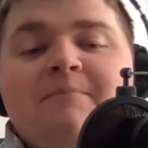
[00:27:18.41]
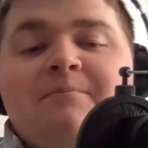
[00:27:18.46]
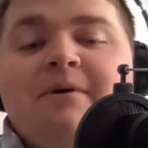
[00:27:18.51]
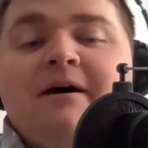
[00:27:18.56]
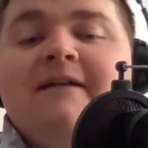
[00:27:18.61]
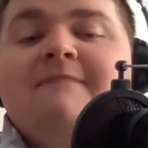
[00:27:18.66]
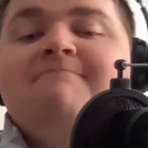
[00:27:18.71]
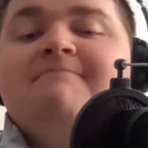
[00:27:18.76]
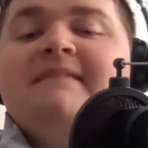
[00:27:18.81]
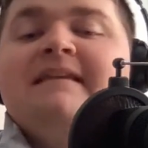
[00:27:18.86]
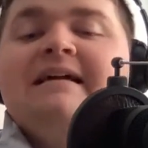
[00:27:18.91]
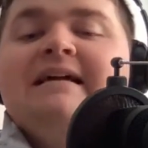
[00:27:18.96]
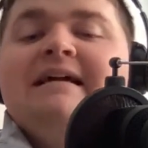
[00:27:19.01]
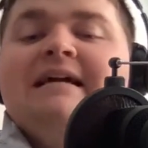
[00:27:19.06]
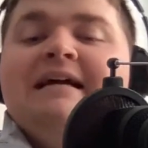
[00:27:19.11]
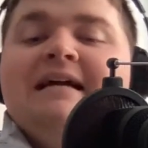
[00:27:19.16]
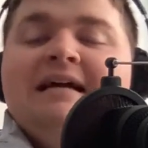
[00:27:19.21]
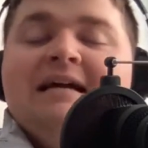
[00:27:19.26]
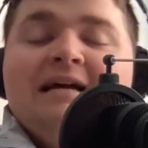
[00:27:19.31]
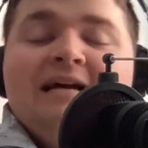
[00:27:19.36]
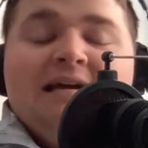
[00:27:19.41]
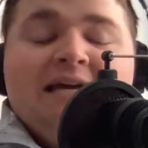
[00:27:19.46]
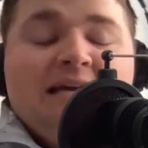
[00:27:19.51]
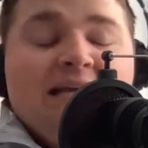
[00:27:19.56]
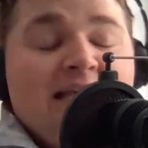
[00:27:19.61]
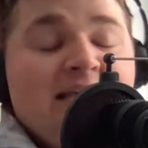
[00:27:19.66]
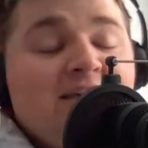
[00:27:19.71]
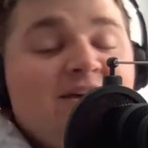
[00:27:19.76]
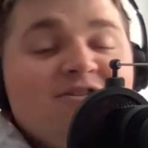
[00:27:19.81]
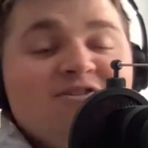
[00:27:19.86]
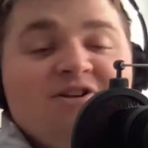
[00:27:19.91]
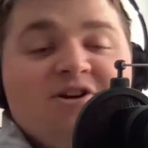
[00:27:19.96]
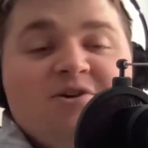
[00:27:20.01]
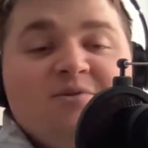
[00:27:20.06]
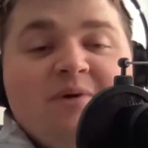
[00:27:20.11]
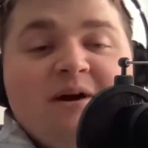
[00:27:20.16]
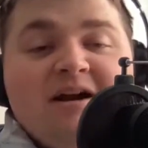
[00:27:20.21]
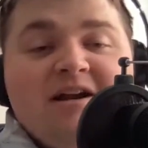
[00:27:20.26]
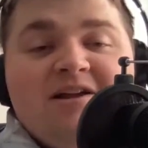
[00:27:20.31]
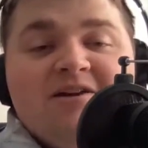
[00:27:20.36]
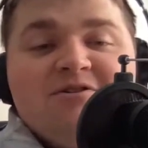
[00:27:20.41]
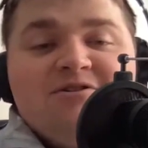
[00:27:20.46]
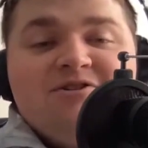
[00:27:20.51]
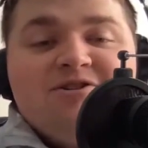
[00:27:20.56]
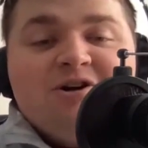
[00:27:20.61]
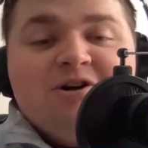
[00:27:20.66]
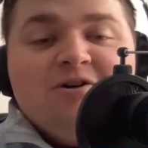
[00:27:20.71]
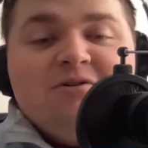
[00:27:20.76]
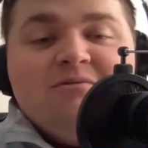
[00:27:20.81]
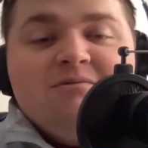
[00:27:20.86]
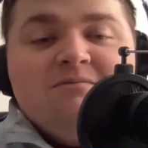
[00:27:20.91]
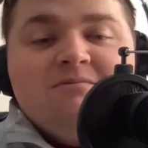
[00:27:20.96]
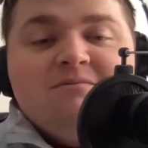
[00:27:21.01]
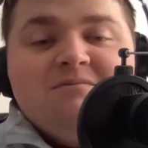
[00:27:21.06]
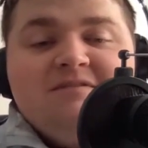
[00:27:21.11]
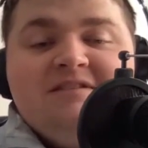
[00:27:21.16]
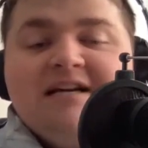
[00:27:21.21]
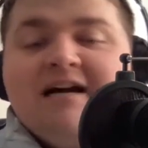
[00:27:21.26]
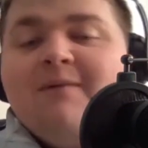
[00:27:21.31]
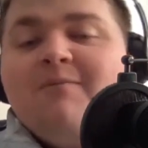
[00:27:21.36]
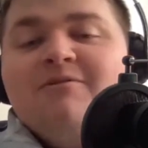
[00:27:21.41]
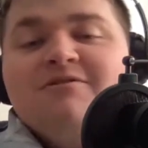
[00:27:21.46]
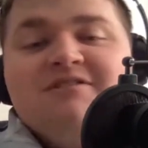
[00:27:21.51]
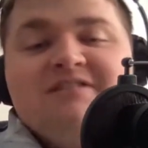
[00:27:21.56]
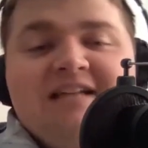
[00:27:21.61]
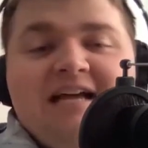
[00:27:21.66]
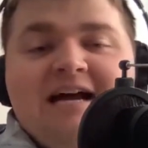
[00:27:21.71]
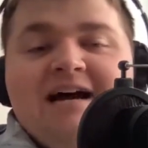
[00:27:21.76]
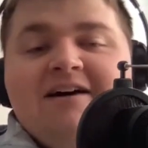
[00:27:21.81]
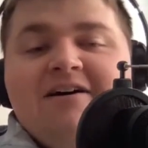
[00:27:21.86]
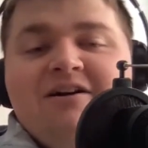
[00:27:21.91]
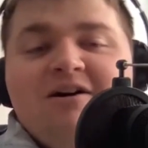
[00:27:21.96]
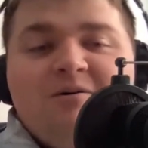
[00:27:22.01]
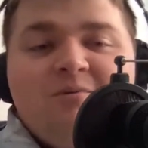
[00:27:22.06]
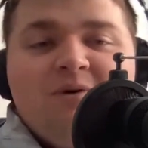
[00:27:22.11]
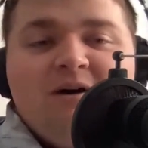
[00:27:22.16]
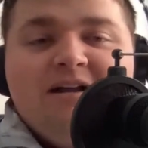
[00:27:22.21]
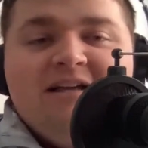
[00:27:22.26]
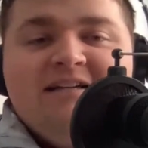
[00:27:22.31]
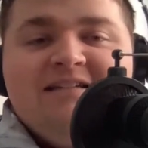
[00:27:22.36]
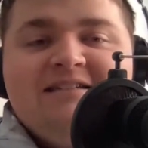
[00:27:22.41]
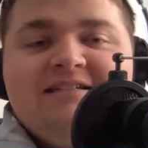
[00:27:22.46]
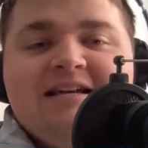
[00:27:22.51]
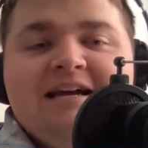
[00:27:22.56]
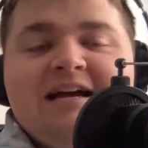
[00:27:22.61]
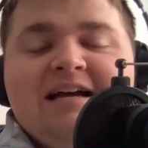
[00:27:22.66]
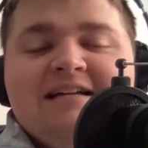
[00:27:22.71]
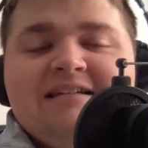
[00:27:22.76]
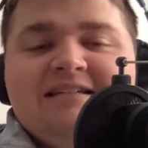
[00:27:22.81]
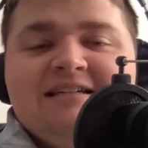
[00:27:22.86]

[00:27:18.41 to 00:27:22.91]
But he goes on a radio show, doubles down on what he says.